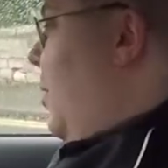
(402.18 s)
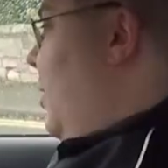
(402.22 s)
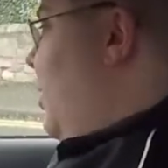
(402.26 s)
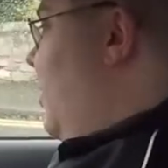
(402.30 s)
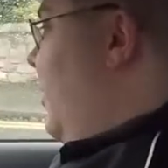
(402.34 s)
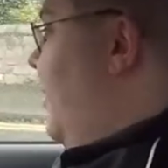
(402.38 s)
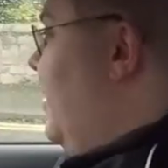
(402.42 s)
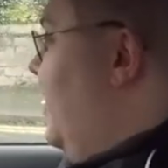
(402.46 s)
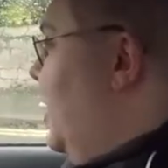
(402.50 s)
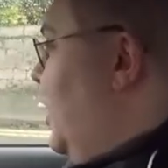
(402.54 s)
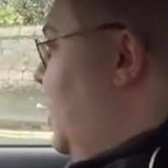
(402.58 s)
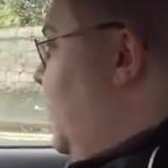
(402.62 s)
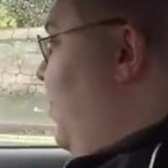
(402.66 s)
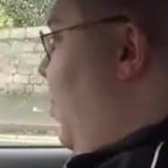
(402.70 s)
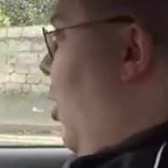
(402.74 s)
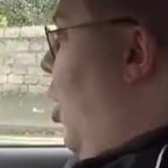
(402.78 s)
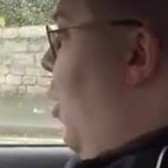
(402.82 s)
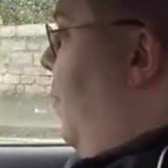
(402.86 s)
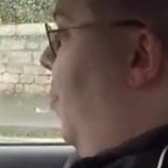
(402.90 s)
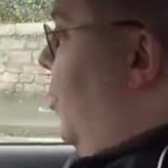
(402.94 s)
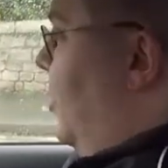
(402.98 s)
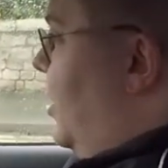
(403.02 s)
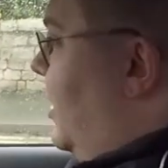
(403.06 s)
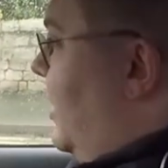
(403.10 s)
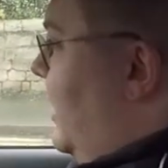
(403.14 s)
to go into Sport
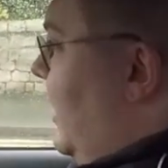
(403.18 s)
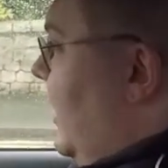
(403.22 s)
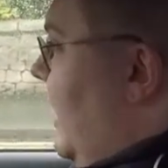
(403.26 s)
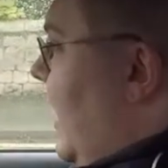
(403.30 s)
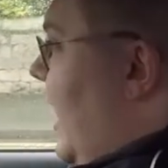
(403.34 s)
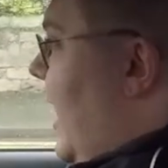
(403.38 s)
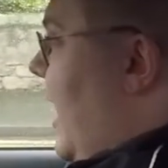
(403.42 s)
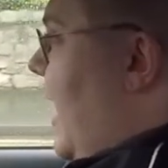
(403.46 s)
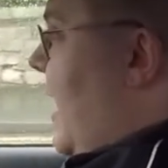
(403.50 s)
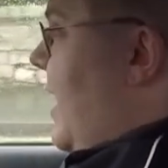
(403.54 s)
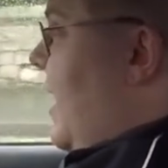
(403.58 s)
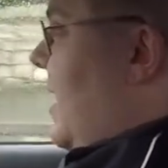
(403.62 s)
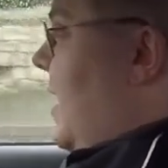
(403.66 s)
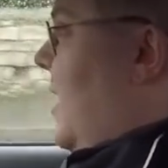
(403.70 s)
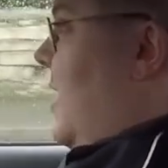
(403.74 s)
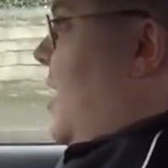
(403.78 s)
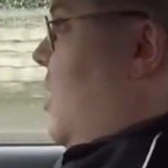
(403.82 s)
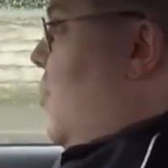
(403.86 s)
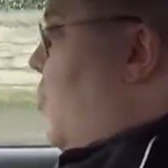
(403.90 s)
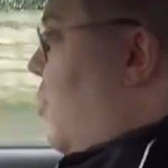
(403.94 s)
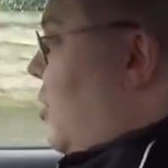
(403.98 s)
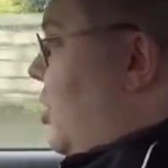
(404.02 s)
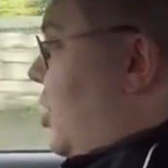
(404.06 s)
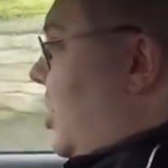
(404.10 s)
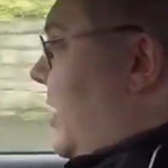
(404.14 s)
Plus today.
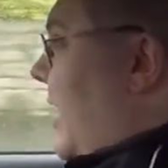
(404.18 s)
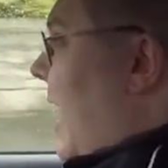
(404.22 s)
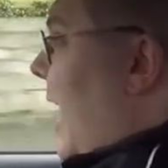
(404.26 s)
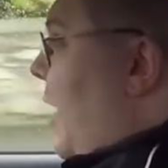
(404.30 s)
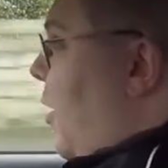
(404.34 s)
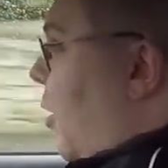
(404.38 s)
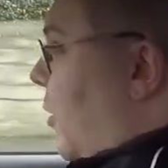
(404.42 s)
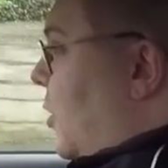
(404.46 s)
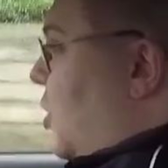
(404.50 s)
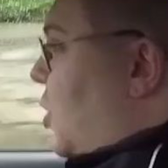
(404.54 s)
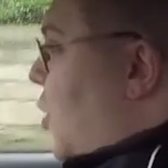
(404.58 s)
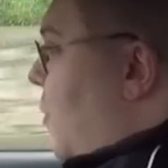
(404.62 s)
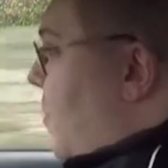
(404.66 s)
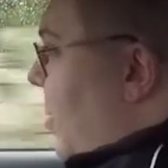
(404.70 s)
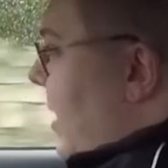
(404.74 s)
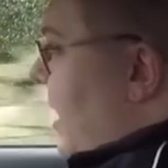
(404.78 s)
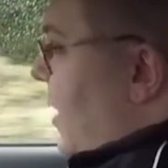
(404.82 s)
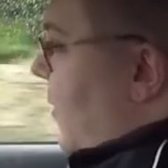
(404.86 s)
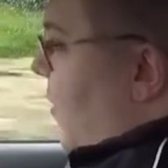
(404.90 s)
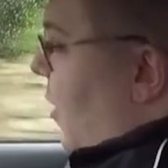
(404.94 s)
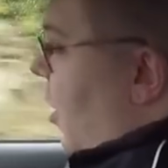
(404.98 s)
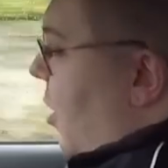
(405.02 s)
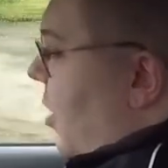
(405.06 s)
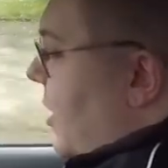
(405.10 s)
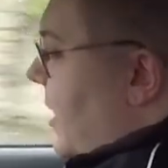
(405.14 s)
We're just getting onto a B
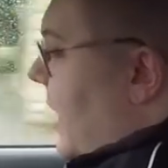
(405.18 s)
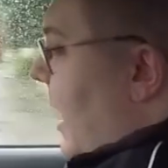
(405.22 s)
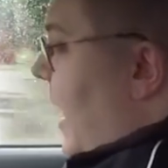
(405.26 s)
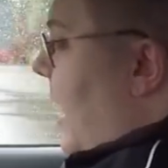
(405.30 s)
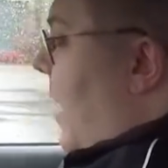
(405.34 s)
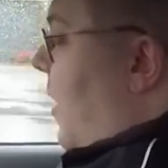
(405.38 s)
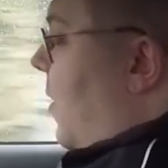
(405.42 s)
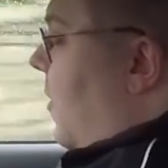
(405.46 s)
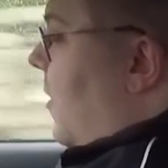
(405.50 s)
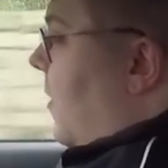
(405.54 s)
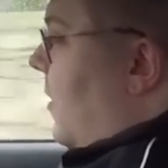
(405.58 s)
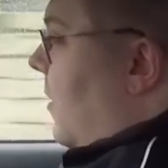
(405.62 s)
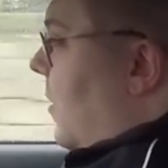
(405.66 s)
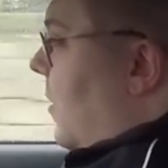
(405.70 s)
road now.